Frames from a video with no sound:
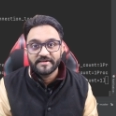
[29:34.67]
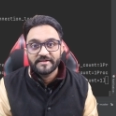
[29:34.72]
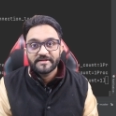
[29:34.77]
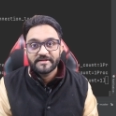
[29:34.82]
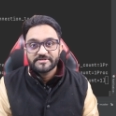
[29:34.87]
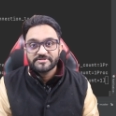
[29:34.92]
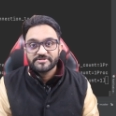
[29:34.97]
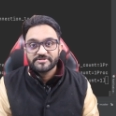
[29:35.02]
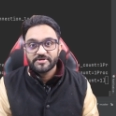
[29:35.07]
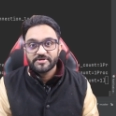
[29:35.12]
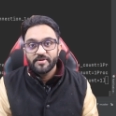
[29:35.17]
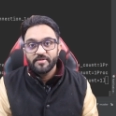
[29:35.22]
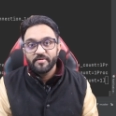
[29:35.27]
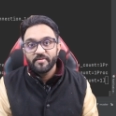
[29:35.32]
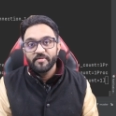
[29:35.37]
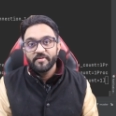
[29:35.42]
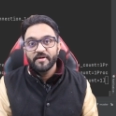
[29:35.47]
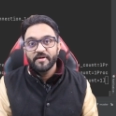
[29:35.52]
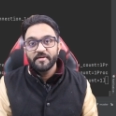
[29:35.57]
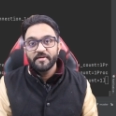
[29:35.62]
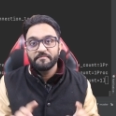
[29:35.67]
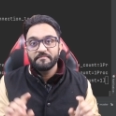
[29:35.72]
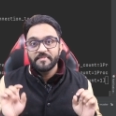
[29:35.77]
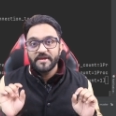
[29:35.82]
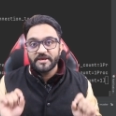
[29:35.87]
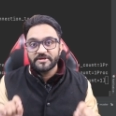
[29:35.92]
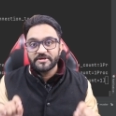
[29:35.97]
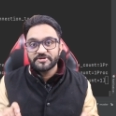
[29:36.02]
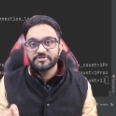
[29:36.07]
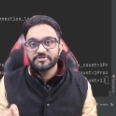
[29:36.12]
So
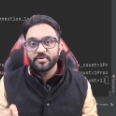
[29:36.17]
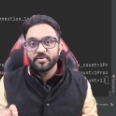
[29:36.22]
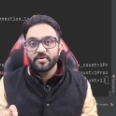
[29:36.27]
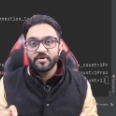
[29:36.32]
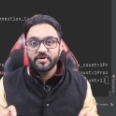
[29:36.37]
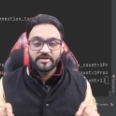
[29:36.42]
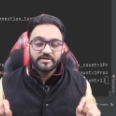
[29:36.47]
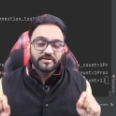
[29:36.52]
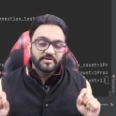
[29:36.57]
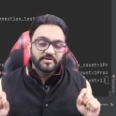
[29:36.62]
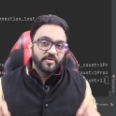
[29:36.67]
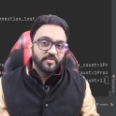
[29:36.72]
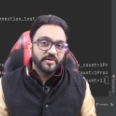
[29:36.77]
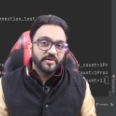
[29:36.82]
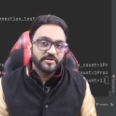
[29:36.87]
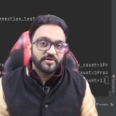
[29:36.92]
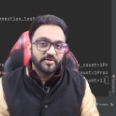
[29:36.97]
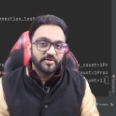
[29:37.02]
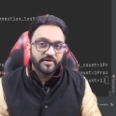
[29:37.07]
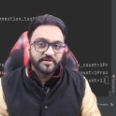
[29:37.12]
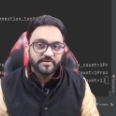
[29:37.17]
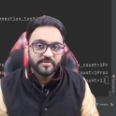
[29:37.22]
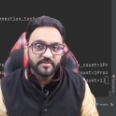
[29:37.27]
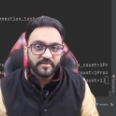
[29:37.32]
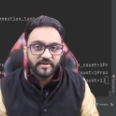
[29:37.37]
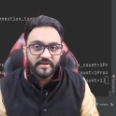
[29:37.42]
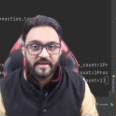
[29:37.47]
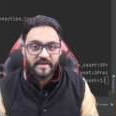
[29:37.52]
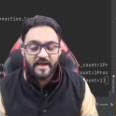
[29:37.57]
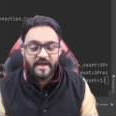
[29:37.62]
make sure you know what you're
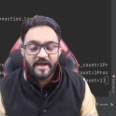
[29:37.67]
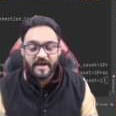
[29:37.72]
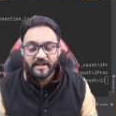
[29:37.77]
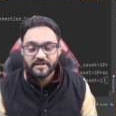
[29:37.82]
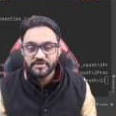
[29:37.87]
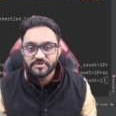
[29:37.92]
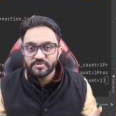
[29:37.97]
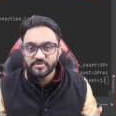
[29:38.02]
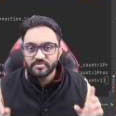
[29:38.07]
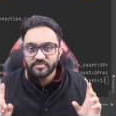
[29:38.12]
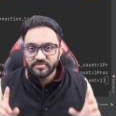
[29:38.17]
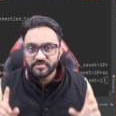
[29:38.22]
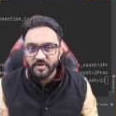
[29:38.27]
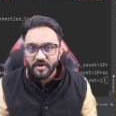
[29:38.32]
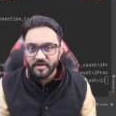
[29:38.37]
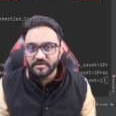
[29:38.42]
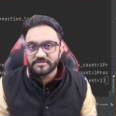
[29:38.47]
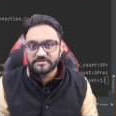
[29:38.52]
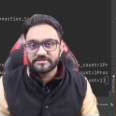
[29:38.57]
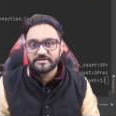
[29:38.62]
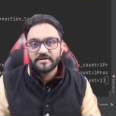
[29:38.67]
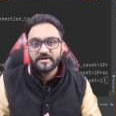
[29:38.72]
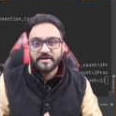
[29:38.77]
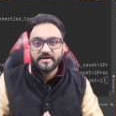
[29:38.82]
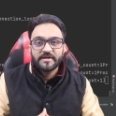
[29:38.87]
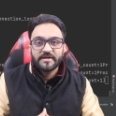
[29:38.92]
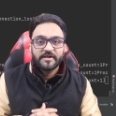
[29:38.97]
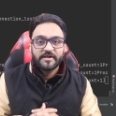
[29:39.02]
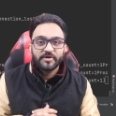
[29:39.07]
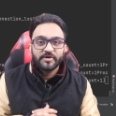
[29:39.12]
doing, and do not
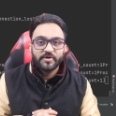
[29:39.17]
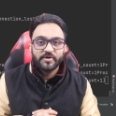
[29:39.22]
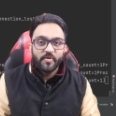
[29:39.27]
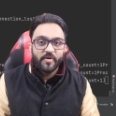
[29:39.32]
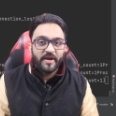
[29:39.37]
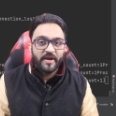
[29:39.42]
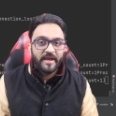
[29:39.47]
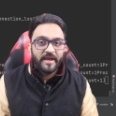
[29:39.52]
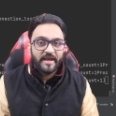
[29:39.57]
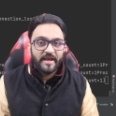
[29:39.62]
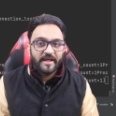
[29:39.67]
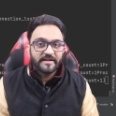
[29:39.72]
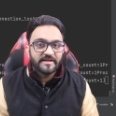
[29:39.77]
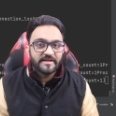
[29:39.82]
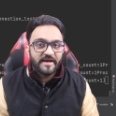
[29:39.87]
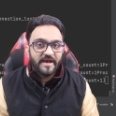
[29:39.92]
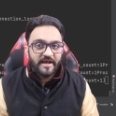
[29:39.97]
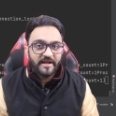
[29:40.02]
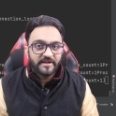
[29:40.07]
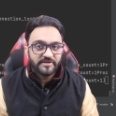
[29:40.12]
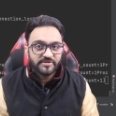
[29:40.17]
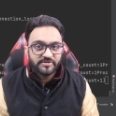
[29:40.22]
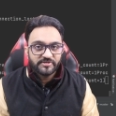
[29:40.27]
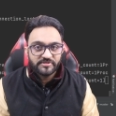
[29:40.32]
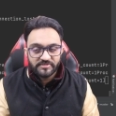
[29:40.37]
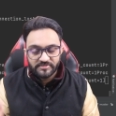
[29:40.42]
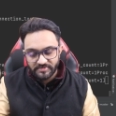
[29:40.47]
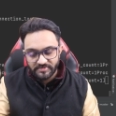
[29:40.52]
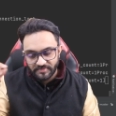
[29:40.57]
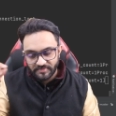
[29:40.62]
go ahead and
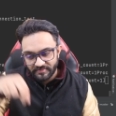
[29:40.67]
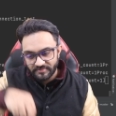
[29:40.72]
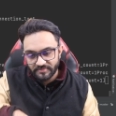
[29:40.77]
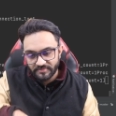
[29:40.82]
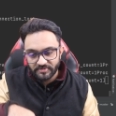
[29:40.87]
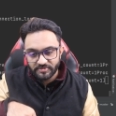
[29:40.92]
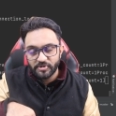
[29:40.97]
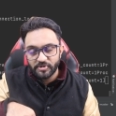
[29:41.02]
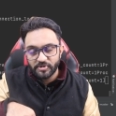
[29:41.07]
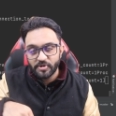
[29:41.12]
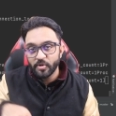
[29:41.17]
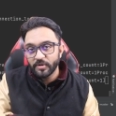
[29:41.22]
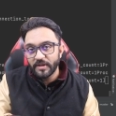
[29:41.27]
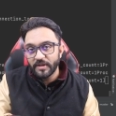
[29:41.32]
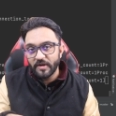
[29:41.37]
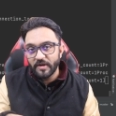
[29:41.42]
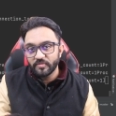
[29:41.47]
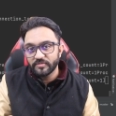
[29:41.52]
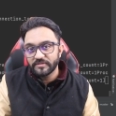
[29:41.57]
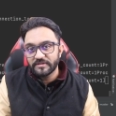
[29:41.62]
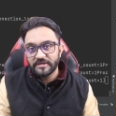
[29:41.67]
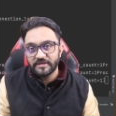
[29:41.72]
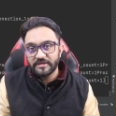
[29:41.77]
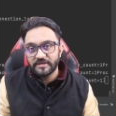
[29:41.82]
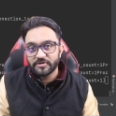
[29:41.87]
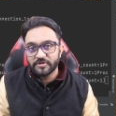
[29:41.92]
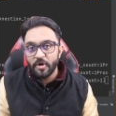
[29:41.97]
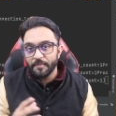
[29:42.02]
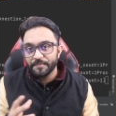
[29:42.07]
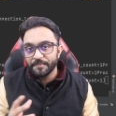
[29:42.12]
go down the
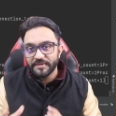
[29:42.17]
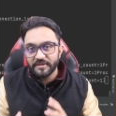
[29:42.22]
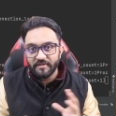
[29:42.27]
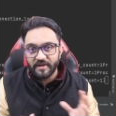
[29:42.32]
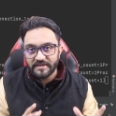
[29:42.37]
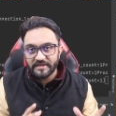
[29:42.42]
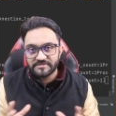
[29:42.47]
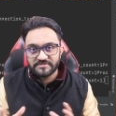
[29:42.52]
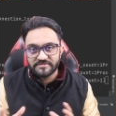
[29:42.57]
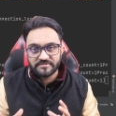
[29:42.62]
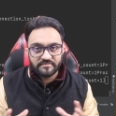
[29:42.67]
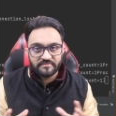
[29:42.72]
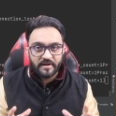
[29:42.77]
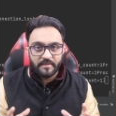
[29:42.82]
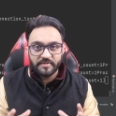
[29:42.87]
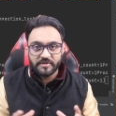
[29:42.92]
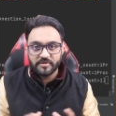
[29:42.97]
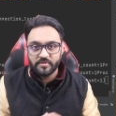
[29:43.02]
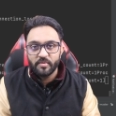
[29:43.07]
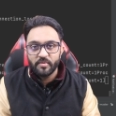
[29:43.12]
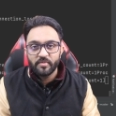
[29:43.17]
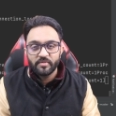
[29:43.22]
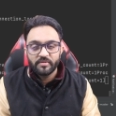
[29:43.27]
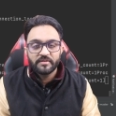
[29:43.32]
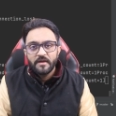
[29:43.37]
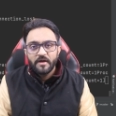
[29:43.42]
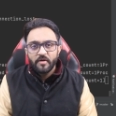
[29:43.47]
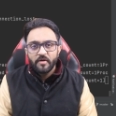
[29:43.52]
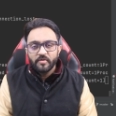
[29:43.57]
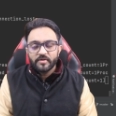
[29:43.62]
copyright rabbit hole.
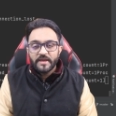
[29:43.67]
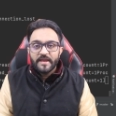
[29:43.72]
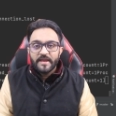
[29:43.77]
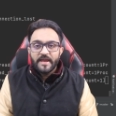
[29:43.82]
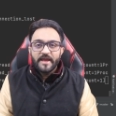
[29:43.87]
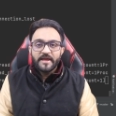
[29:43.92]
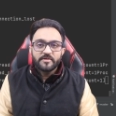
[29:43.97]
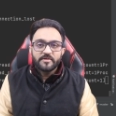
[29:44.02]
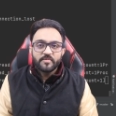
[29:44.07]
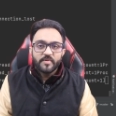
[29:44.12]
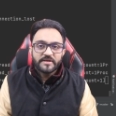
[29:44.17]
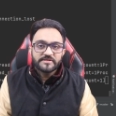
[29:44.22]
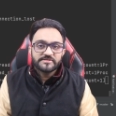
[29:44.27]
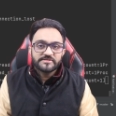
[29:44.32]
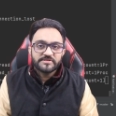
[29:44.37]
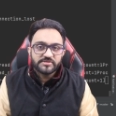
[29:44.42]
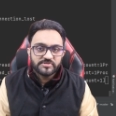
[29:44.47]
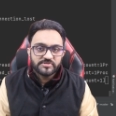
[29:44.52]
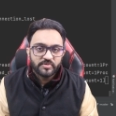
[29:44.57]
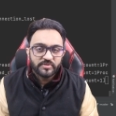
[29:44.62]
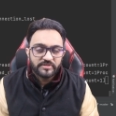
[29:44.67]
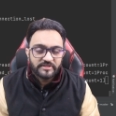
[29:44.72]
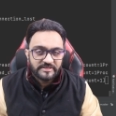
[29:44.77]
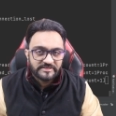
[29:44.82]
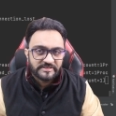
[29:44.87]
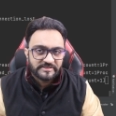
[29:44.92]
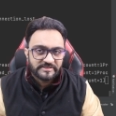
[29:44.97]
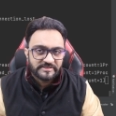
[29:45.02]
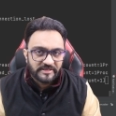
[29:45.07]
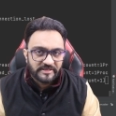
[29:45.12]
Okay, anyways, so
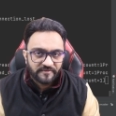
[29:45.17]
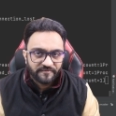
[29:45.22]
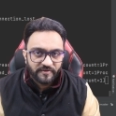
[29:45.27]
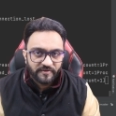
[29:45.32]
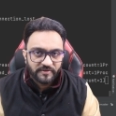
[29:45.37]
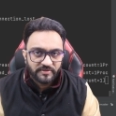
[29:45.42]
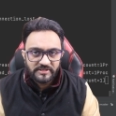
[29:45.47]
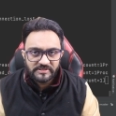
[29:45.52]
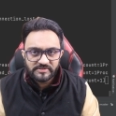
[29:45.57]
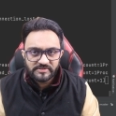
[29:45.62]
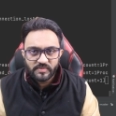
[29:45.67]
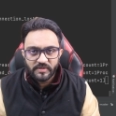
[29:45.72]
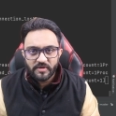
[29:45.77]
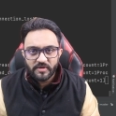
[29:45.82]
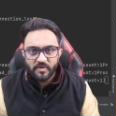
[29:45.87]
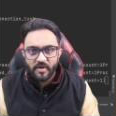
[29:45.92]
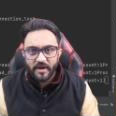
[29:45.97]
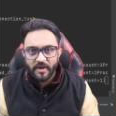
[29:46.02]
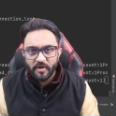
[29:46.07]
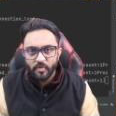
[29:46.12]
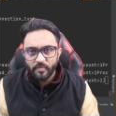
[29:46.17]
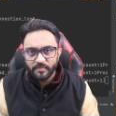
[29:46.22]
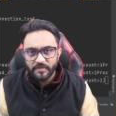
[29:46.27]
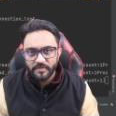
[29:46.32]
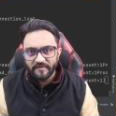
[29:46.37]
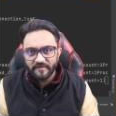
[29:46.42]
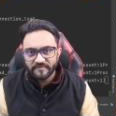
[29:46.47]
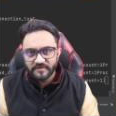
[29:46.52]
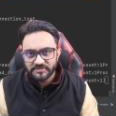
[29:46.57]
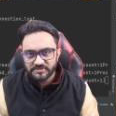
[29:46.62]
this is it for today's video. I hope you
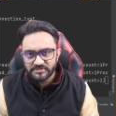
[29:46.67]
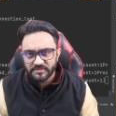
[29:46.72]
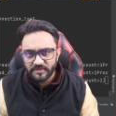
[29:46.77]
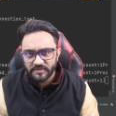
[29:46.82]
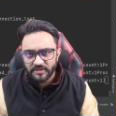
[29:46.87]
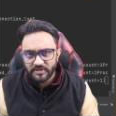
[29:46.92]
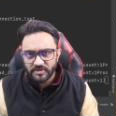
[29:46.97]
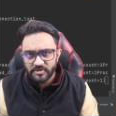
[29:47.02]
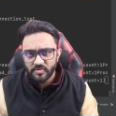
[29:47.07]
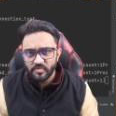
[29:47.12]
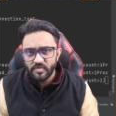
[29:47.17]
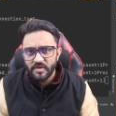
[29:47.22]
have learned something new.